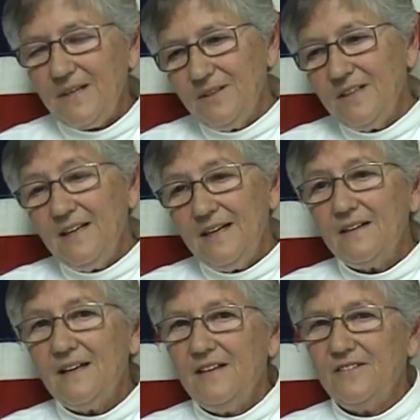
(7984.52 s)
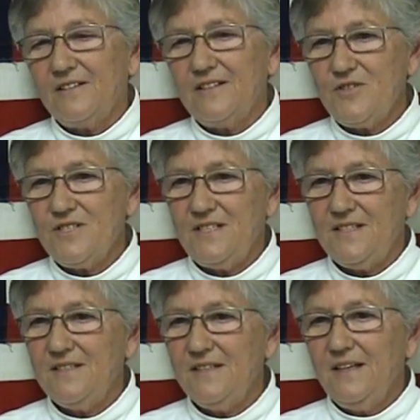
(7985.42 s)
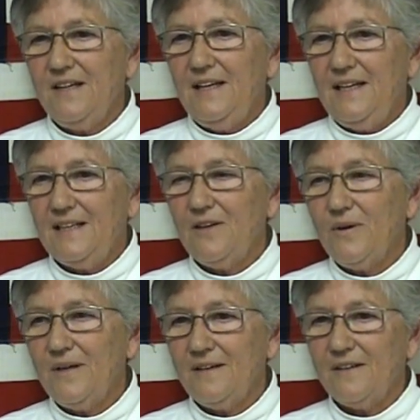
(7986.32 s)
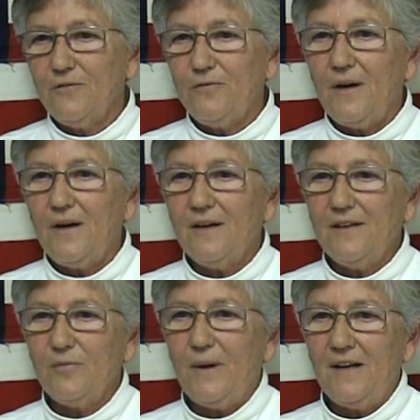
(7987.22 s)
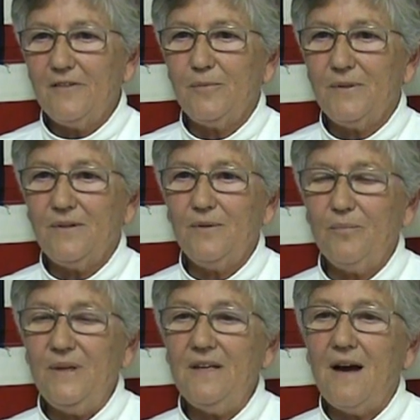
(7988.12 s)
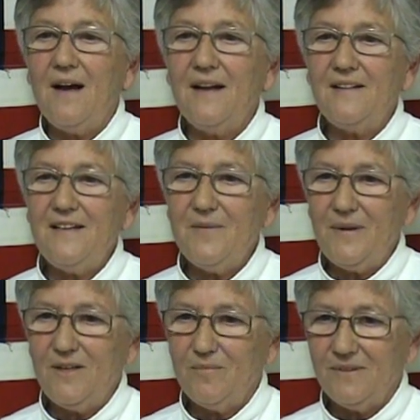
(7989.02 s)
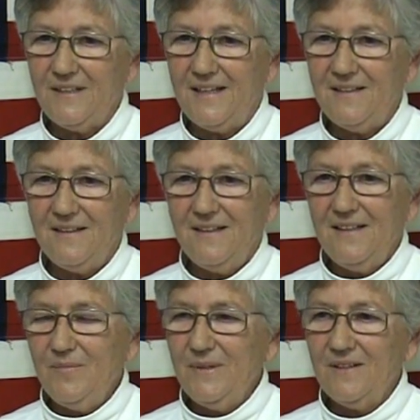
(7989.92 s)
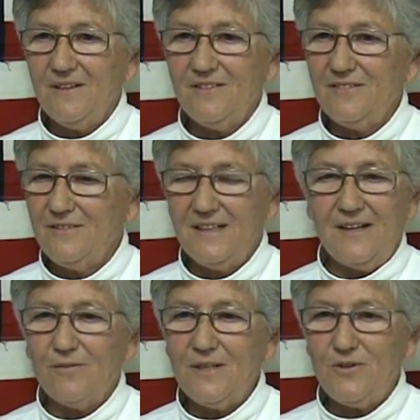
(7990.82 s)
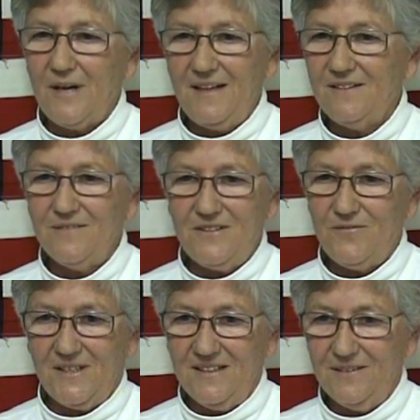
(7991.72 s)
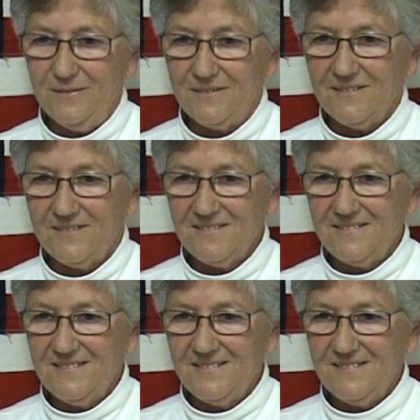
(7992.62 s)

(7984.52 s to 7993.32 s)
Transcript: But the airlines are interested in going as far as possible beyond the amendable date because to get retroactive is very difficult.